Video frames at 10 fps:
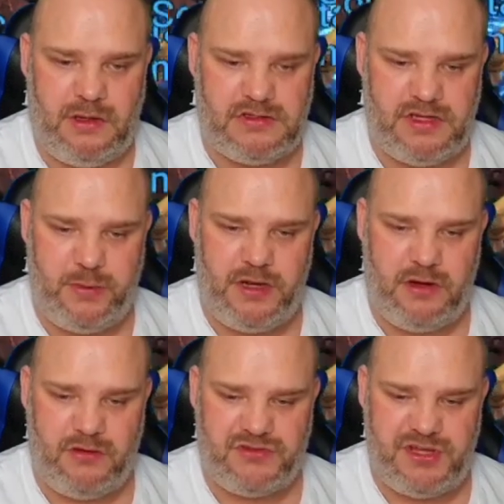So here we
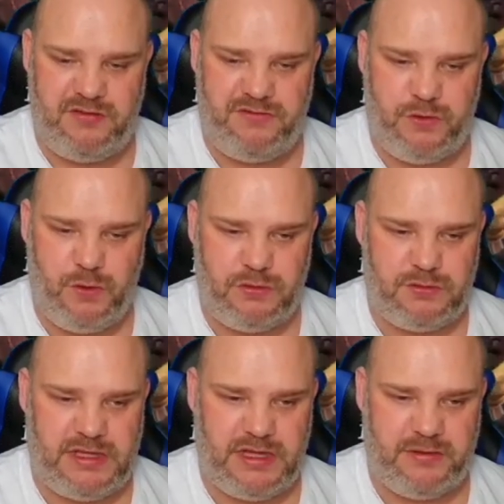are on turn 4,
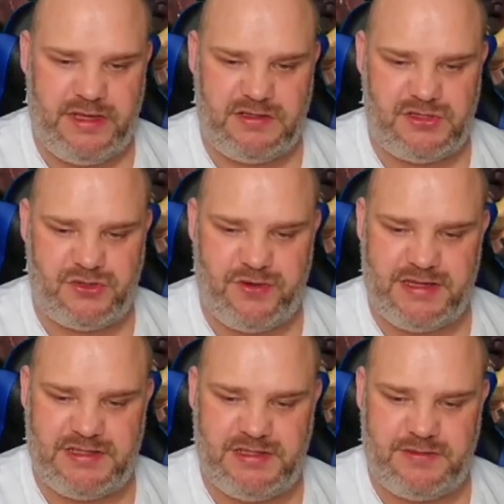don't get
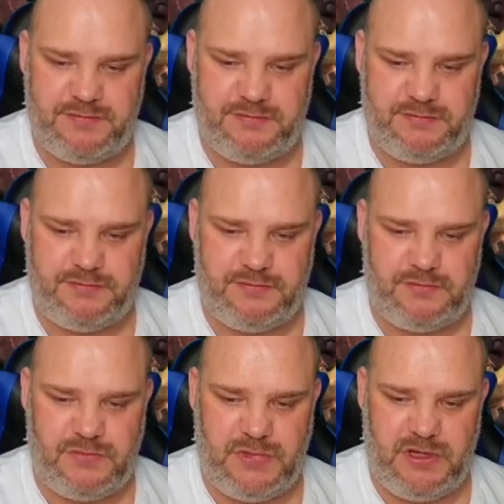distracted.
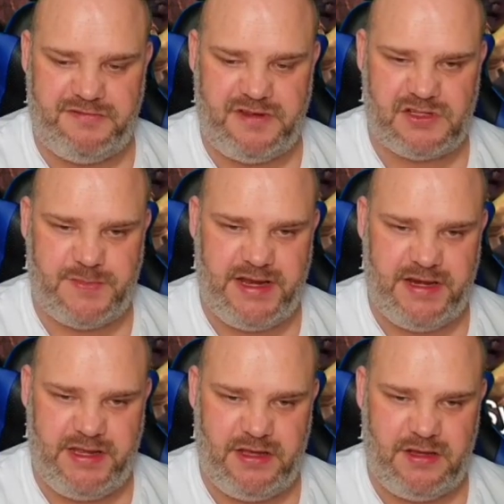Our fast
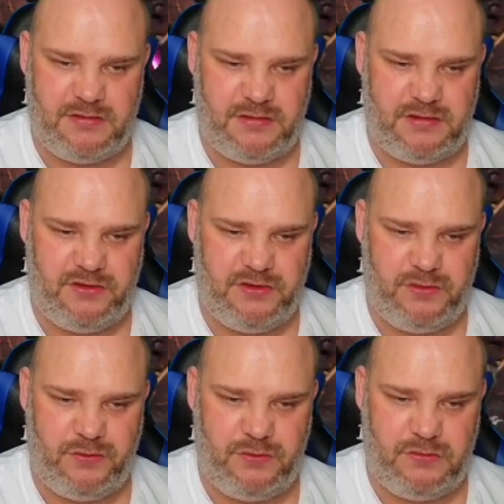Maneater can
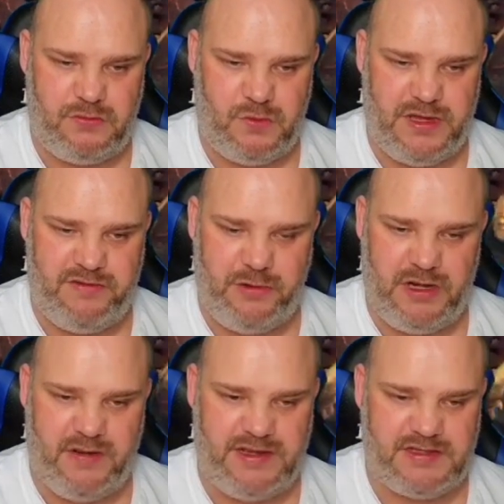do whatever he
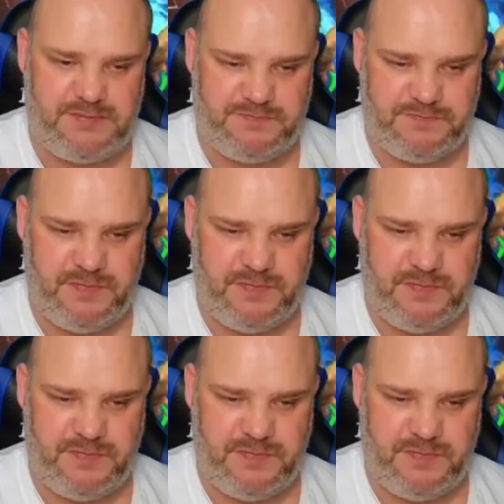likes.